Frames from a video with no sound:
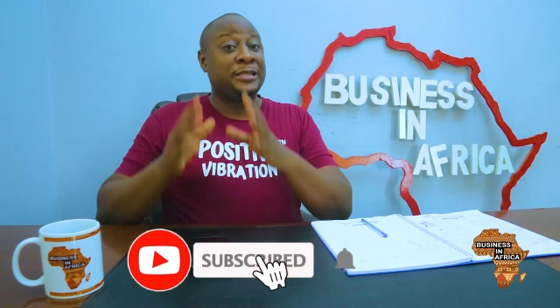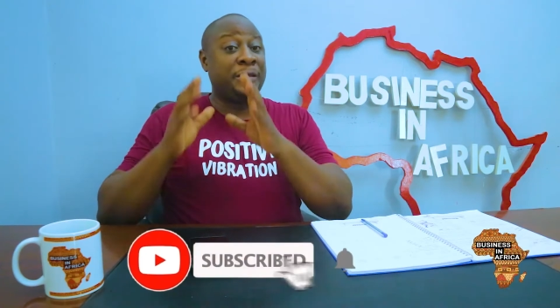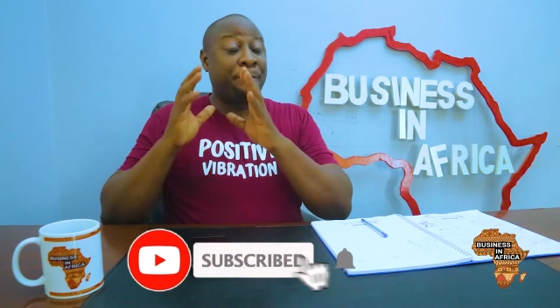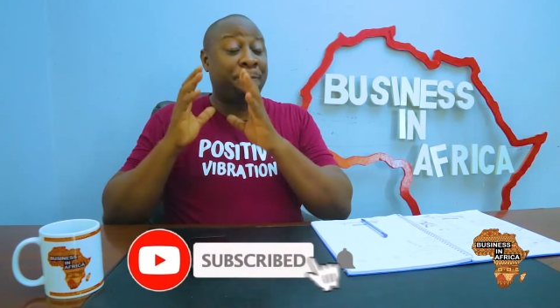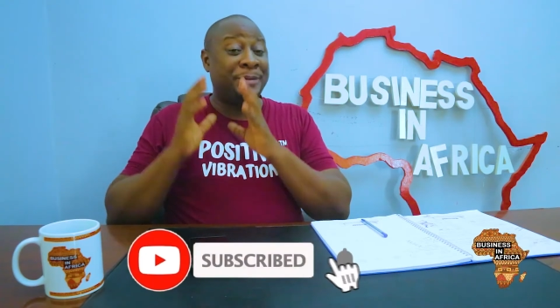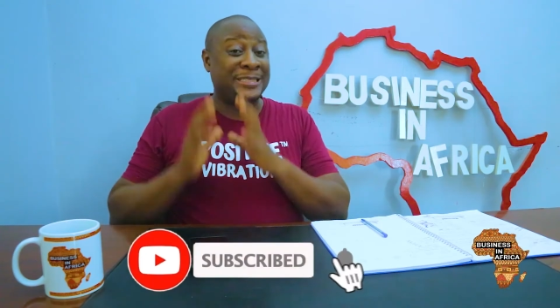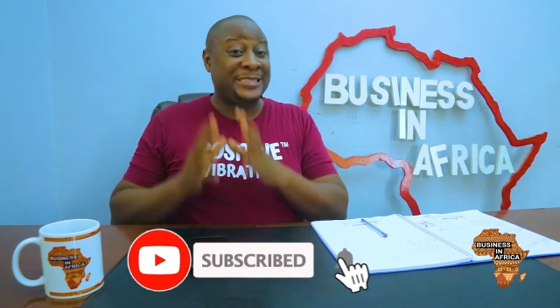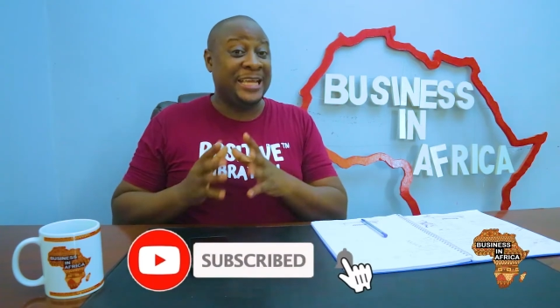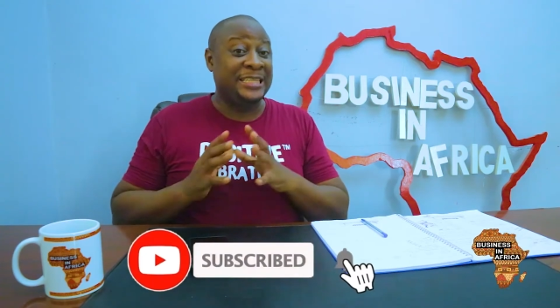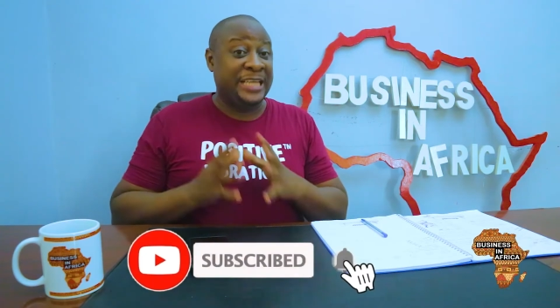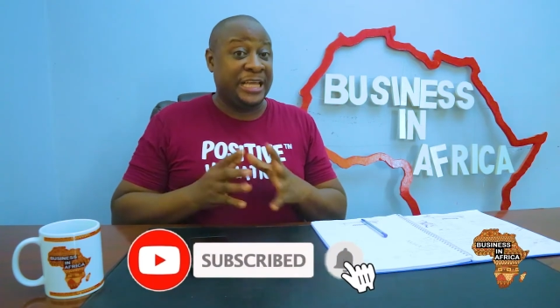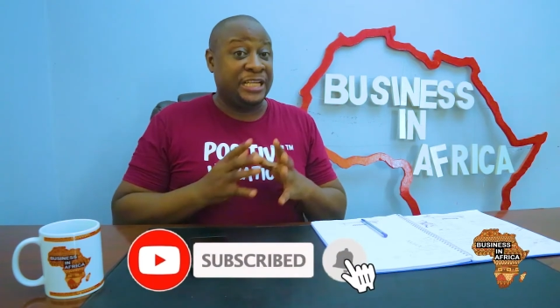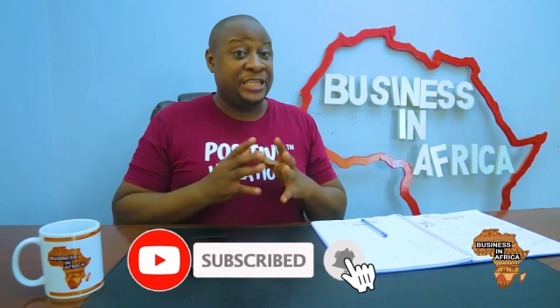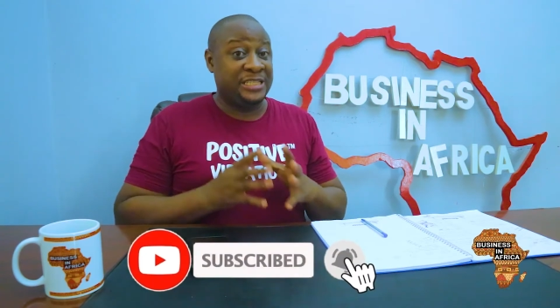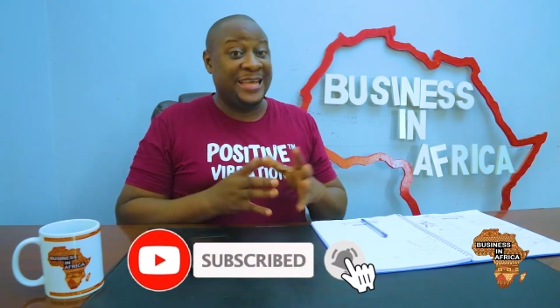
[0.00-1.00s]
the
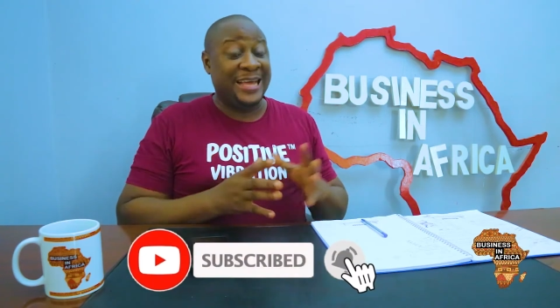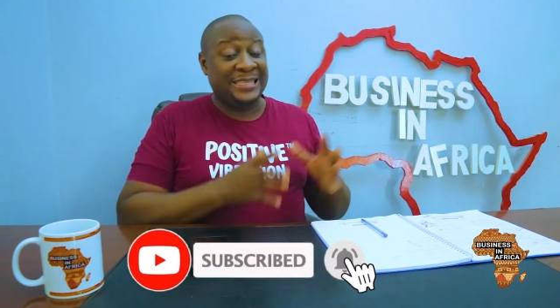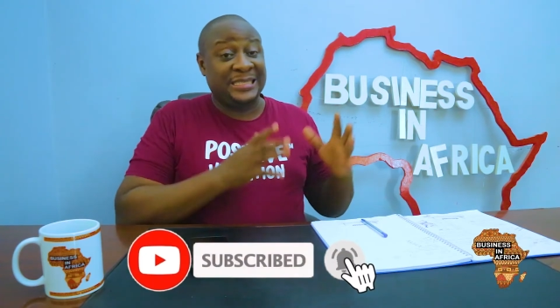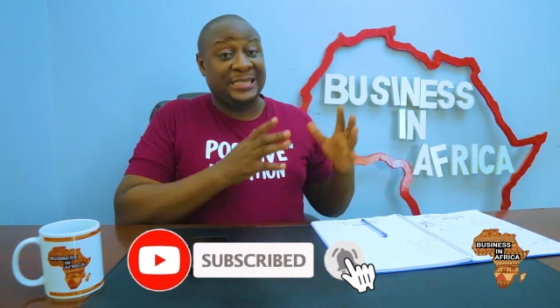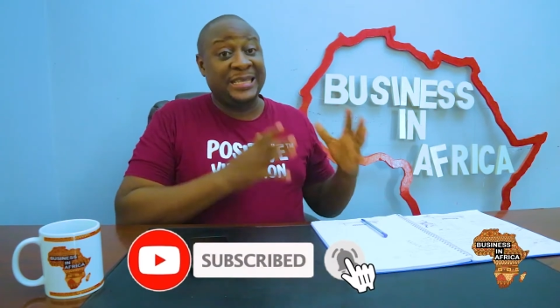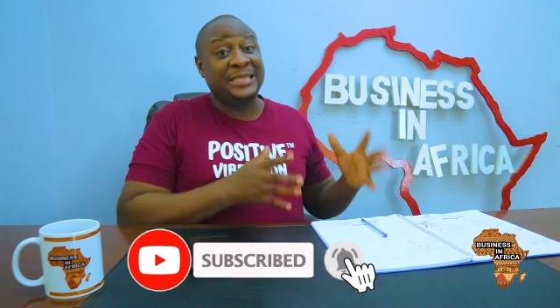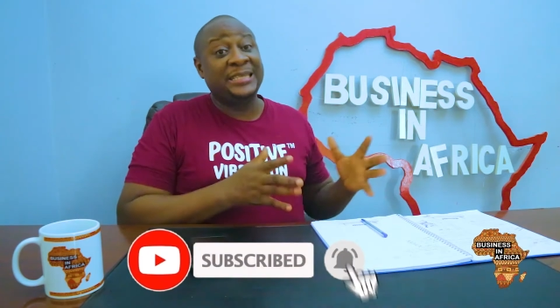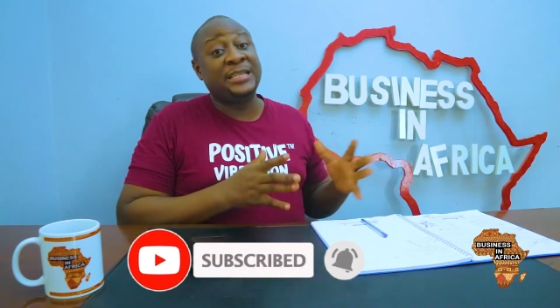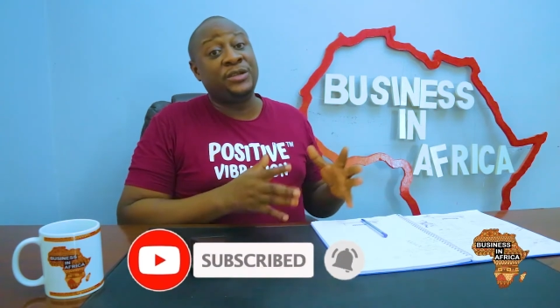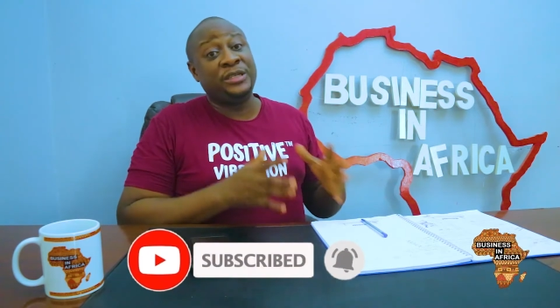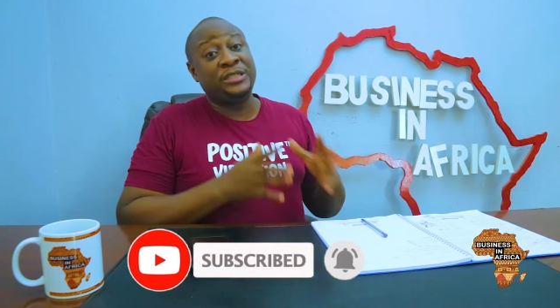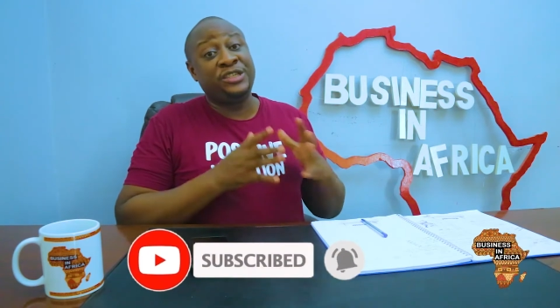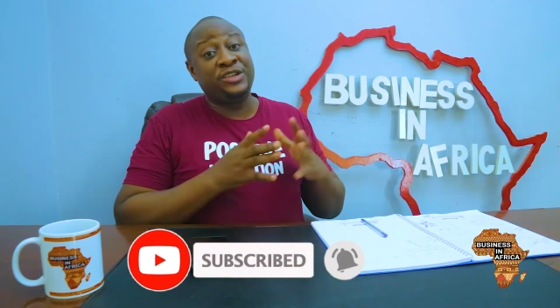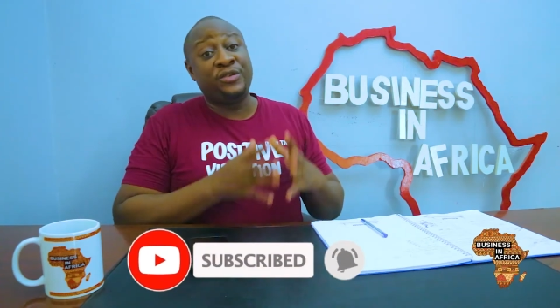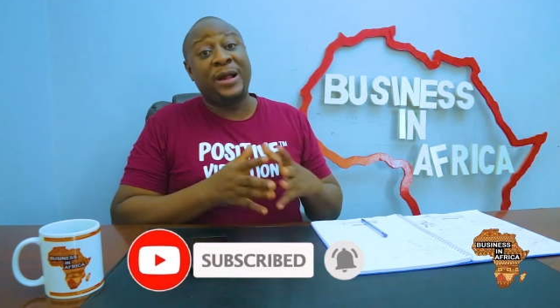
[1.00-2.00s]
percentage that's stated
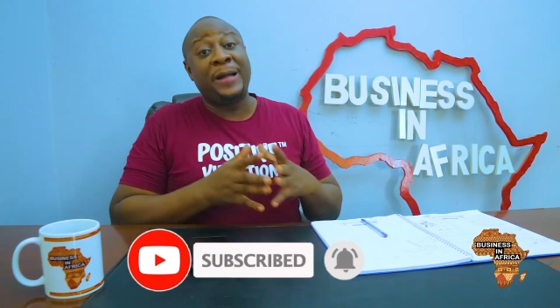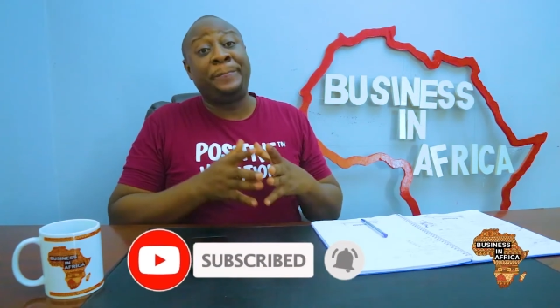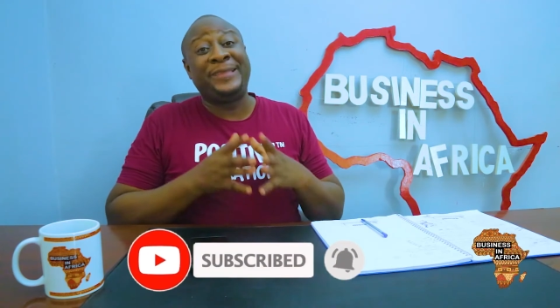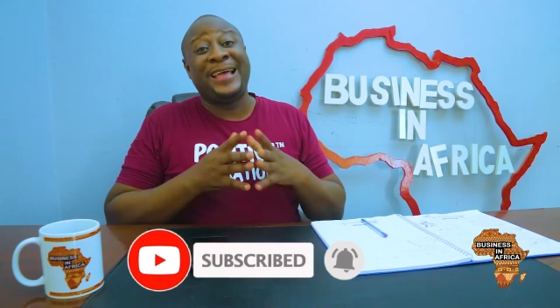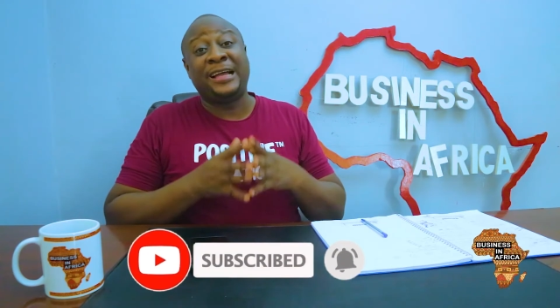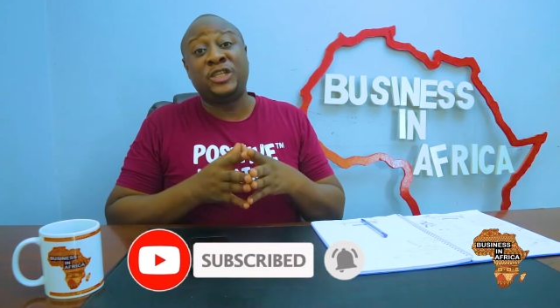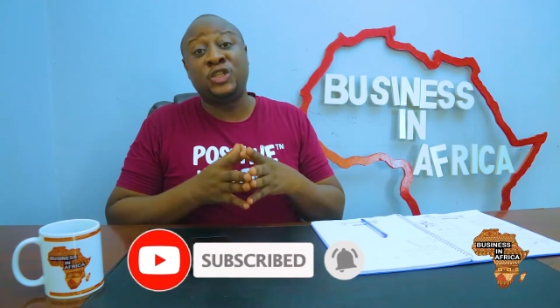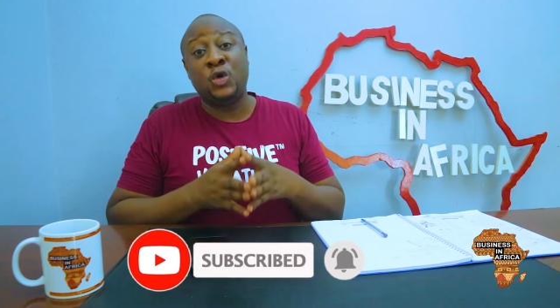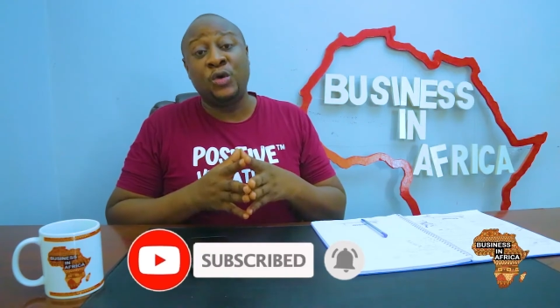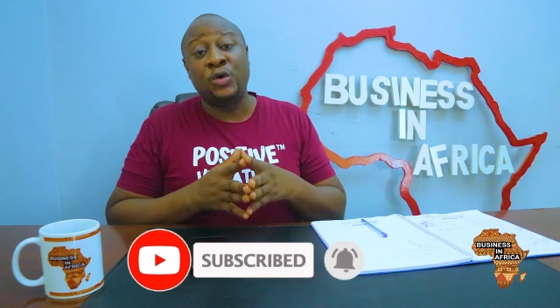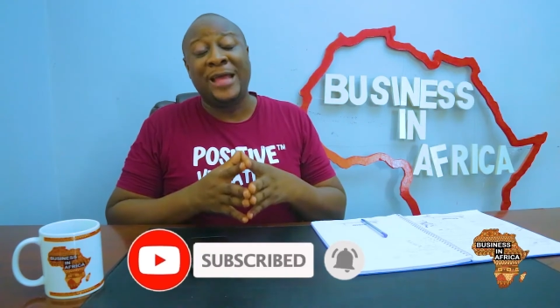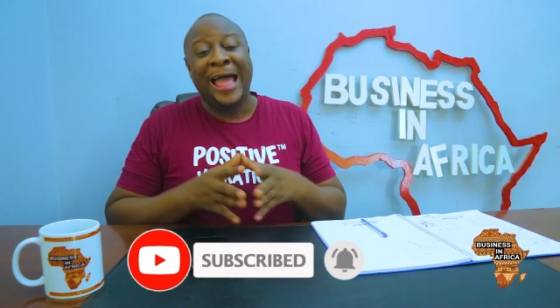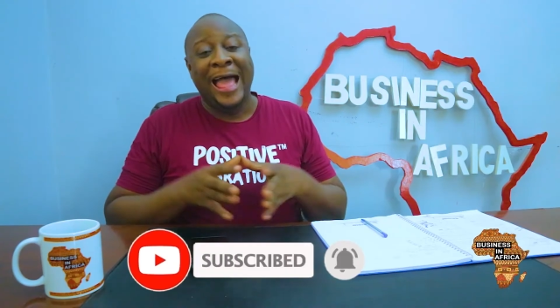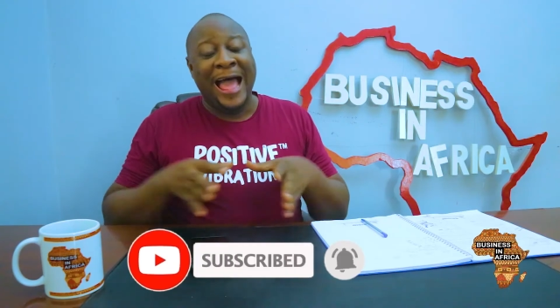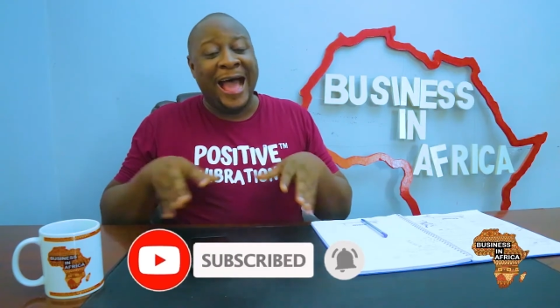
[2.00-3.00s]
in general tax code